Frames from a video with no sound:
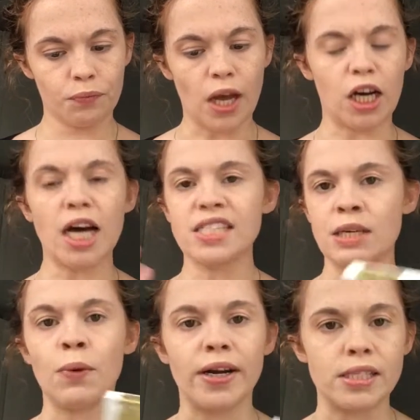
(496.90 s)
I can't
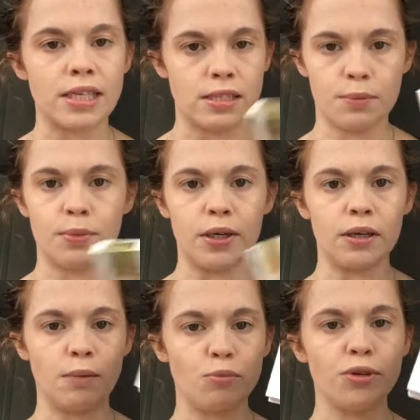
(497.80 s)
see where it says it, but
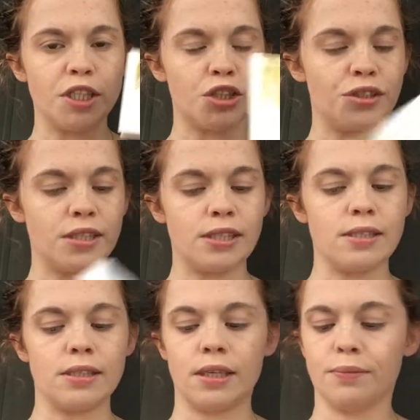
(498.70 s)
I'm pretty sure this
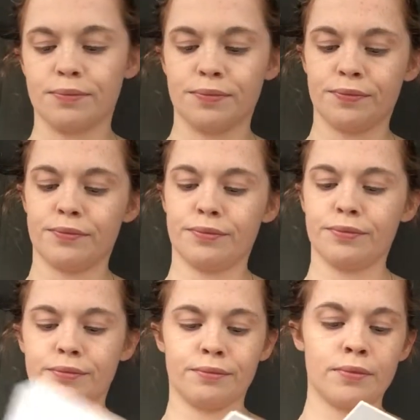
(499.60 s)
is the
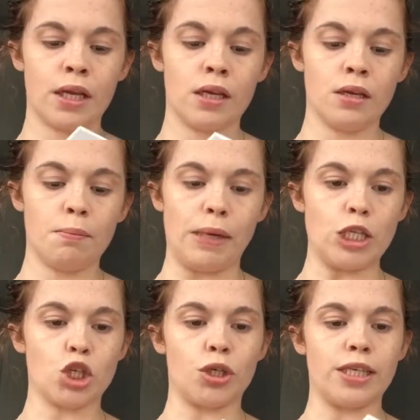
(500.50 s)

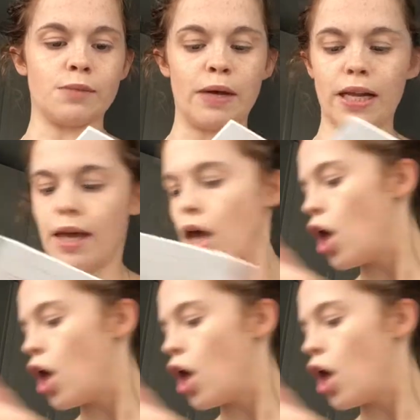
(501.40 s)
Beach Goddess palette.